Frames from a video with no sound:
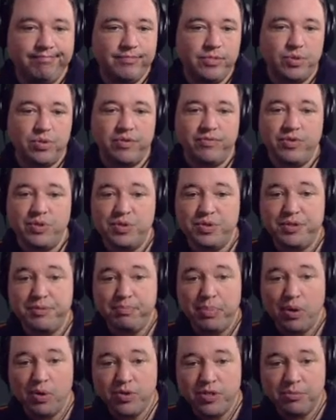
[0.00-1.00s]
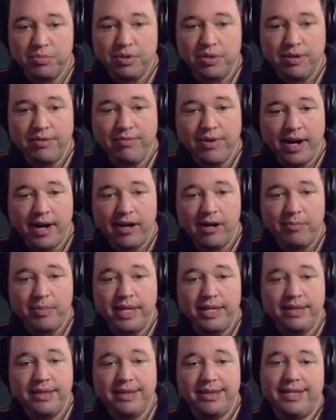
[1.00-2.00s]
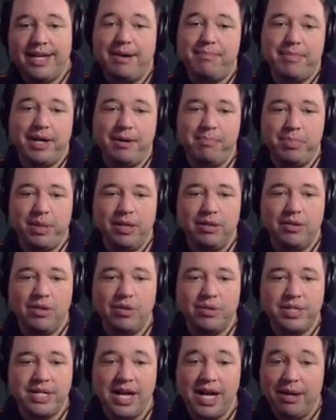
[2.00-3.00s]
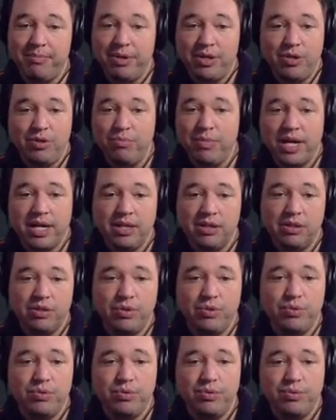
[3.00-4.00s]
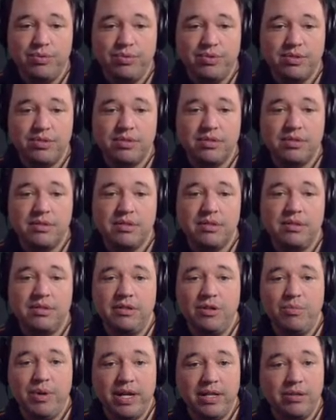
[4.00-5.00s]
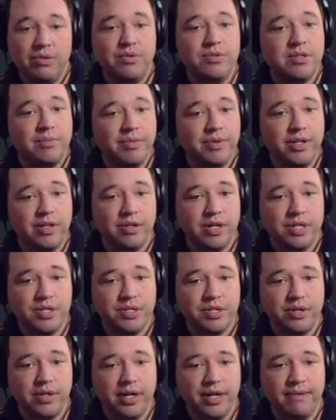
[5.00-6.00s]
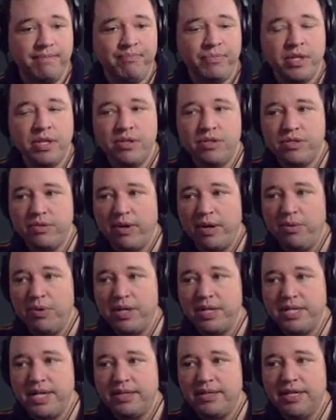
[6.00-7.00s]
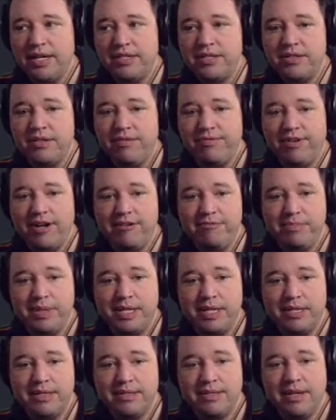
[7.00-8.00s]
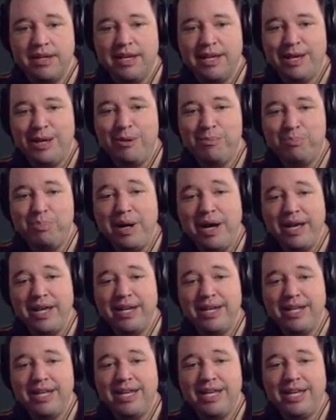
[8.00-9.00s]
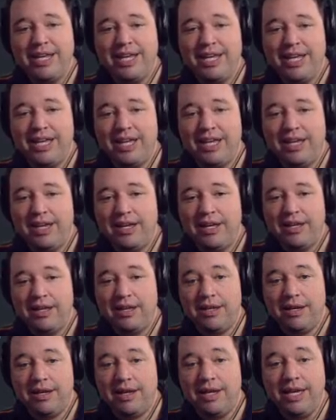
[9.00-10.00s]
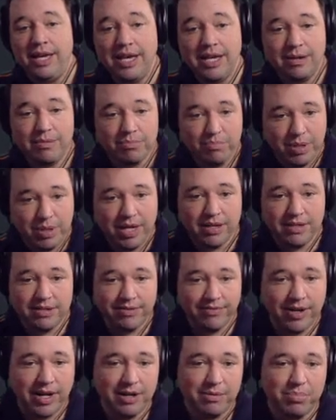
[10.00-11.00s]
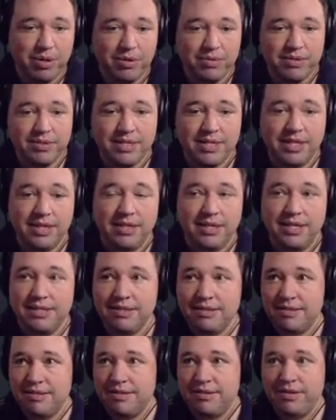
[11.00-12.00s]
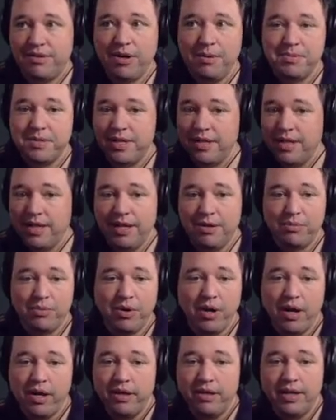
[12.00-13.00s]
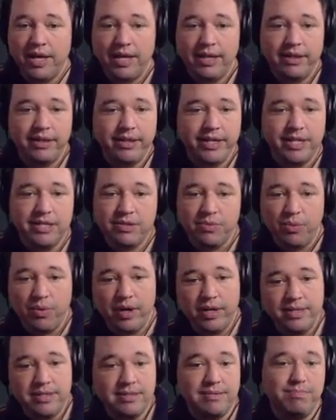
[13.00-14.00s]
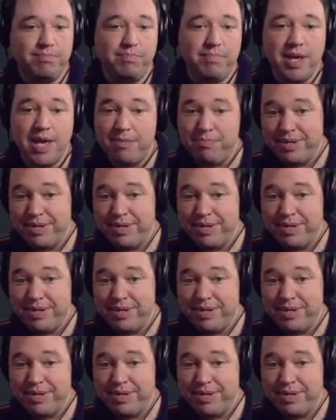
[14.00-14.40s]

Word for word: sort of disposable environment, that might be a long time, and you might lose some of your history. So I want to take that to 5 minutes. But again, because of idempotency, this script's going to get run at least once and